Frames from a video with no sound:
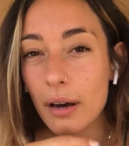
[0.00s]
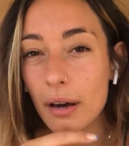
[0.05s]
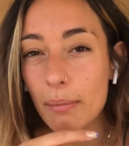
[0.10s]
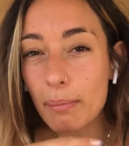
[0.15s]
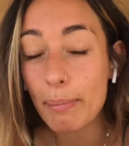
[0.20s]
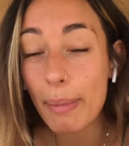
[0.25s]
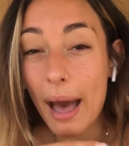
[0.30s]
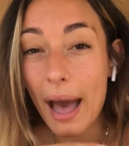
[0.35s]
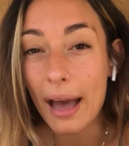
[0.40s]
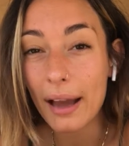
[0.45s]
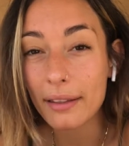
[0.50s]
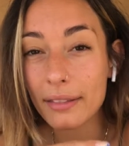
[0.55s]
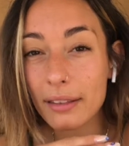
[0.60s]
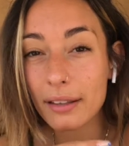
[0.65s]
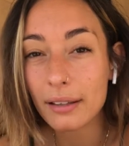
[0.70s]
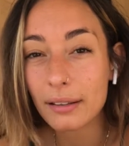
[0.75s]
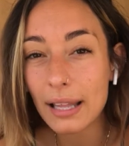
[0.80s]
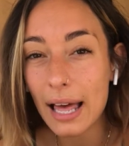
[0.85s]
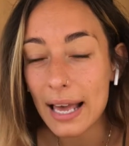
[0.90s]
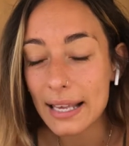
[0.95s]

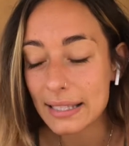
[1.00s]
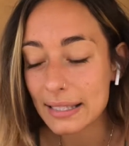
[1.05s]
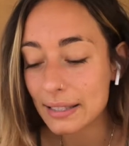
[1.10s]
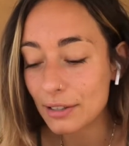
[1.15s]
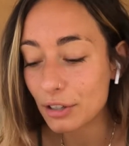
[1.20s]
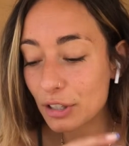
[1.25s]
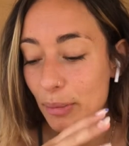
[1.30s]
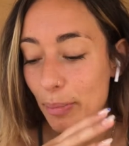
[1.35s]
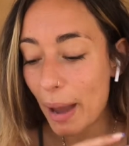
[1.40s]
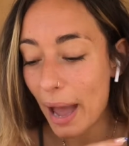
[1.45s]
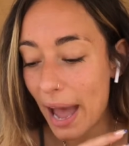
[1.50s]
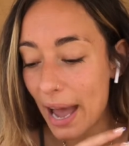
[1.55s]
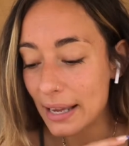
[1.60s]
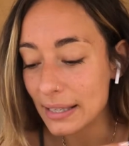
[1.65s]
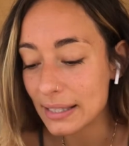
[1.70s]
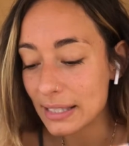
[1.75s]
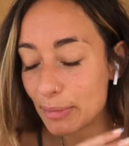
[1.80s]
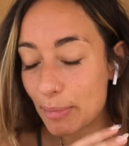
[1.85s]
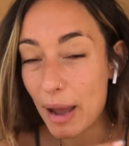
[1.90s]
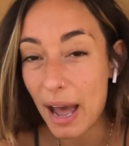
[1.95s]

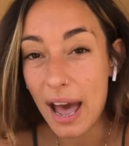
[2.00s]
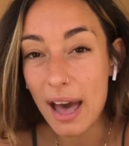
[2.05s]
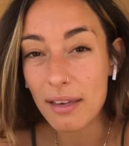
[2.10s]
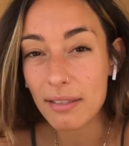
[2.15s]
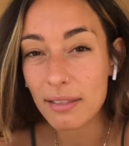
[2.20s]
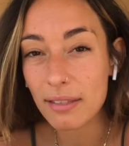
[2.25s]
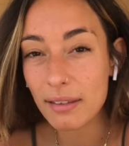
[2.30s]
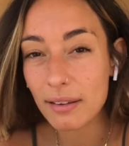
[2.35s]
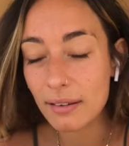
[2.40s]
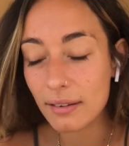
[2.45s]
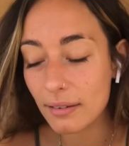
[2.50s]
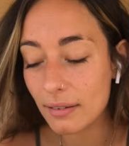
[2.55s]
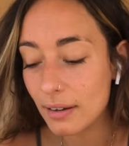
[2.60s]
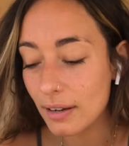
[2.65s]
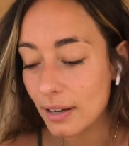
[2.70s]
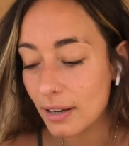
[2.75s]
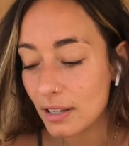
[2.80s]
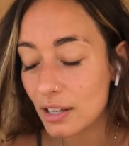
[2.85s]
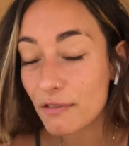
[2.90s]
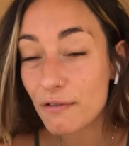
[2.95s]
past path.
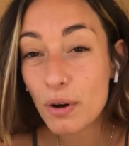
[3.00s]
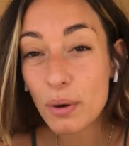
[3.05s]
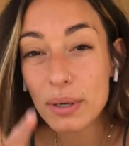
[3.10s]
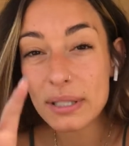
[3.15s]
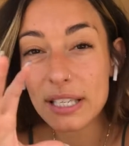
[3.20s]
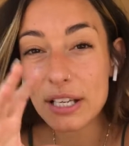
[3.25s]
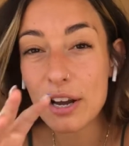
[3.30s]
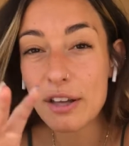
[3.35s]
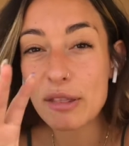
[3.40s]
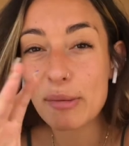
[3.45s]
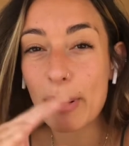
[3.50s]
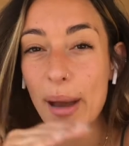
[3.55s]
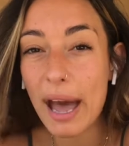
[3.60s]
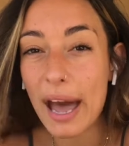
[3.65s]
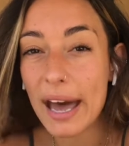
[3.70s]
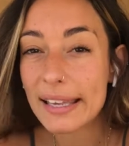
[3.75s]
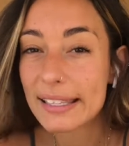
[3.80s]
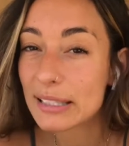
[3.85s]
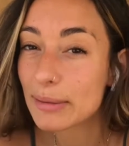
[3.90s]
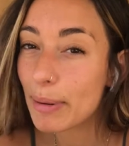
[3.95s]
You're focusing on the
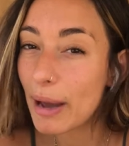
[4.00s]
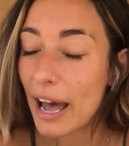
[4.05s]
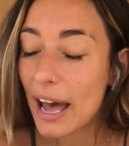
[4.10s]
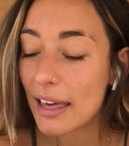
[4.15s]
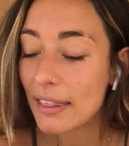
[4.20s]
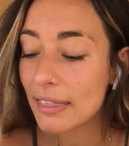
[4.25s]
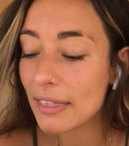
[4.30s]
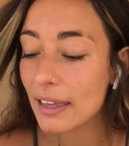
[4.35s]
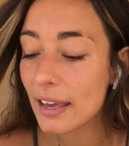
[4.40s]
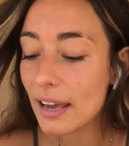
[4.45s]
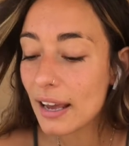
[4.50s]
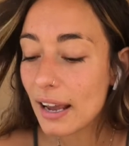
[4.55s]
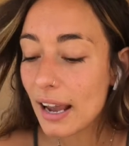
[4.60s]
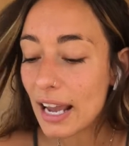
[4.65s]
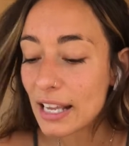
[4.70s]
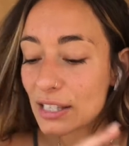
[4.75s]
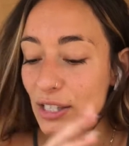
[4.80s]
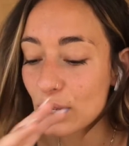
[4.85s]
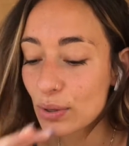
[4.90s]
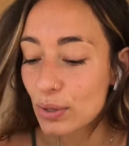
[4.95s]
past path,
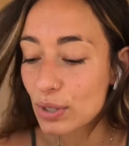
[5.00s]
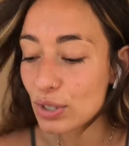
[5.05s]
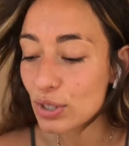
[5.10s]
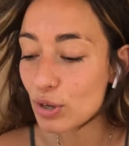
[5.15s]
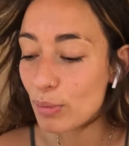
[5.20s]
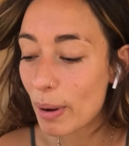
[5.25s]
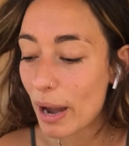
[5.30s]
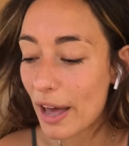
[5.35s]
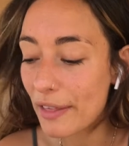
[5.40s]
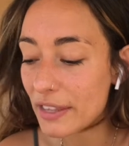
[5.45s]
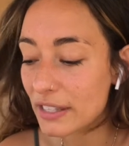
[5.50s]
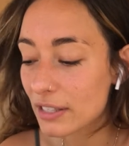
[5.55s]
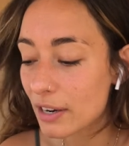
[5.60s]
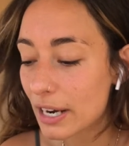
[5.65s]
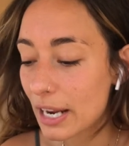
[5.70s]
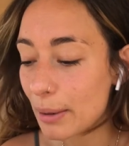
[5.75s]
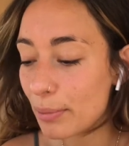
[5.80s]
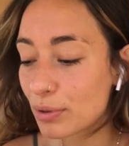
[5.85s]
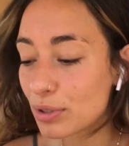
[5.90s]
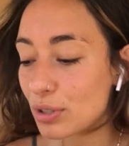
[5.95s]
and so this new path is not
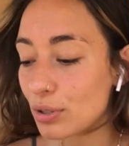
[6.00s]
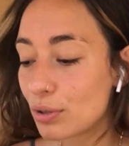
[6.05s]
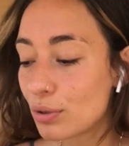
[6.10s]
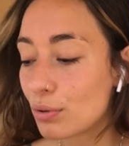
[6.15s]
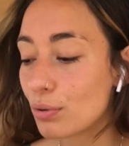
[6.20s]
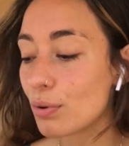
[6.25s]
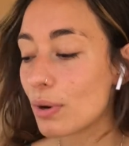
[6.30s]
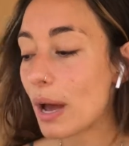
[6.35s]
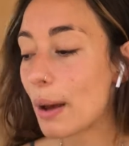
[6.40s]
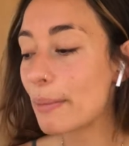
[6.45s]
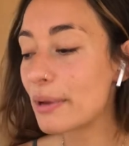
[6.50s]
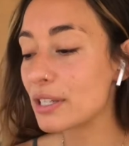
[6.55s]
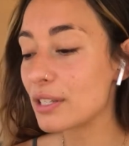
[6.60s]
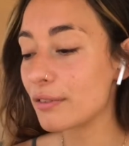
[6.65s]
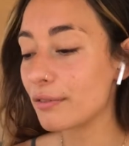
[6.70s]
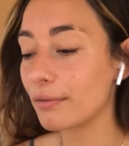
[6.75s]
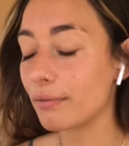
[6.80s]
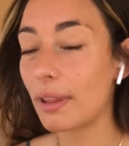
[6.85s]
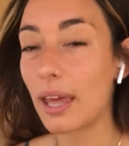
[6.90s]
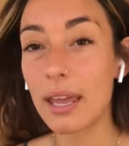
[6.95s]
able to come
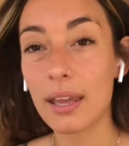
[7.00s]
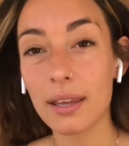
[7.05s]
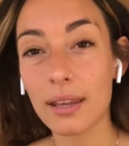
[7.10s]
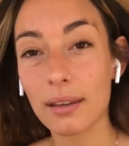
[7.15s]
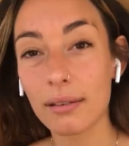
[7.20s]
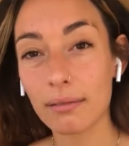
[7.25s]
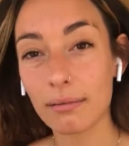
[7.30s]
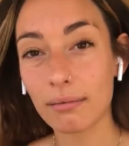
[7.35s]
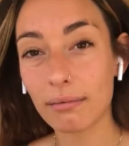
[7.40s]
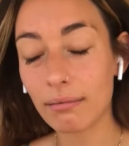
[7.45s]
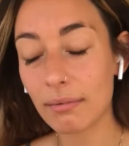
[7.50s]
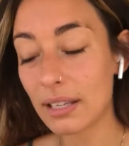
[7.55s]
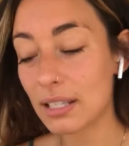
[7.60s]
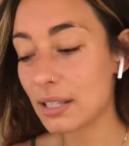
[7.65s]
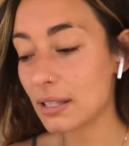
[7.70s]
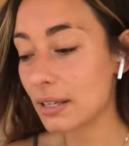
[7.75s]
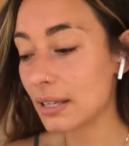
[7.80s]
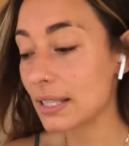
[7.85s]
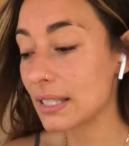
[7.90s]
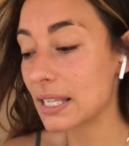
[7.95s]

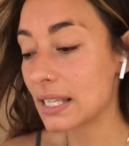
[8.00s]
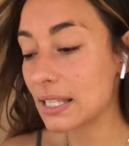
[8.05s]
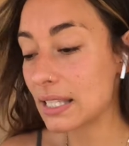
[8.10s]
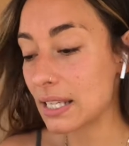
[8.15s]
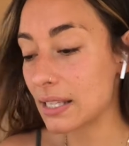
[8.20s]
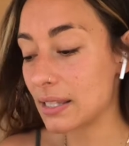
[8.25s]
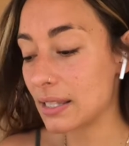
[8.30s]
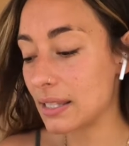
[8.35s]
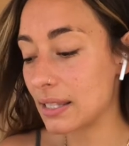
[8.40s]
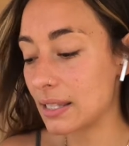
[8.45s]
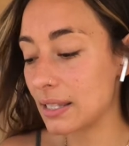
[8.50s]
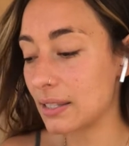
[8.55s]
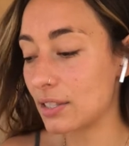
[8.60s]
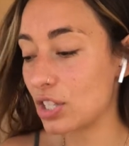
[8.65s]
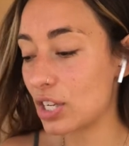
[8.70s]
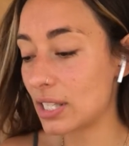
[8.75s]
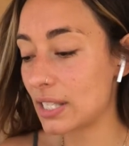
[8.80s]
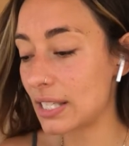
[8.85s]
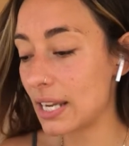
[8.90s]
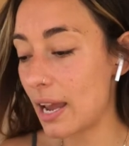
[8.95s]
into existence
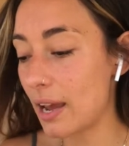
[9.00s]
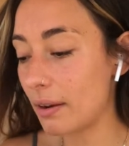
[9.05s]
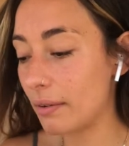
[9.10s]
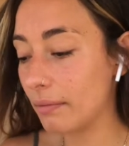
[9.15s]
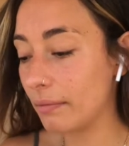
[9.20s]
just yet.